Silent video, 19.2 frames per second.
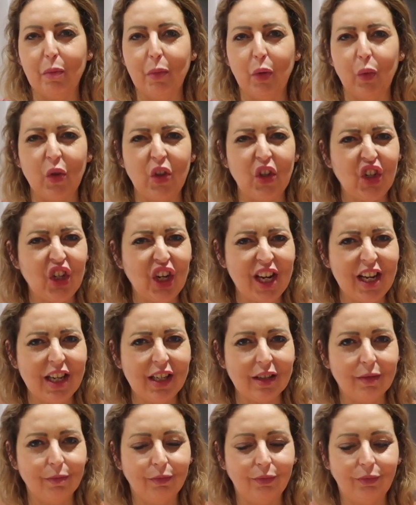but with
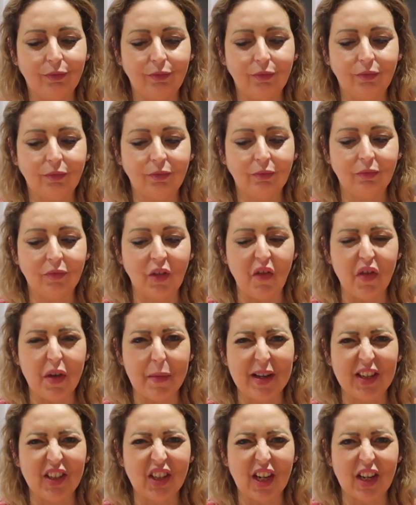cheese.
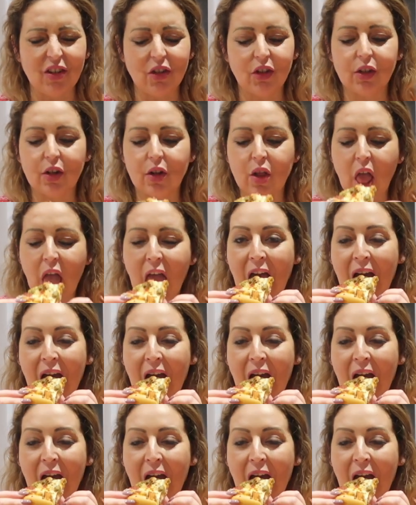That makes sense.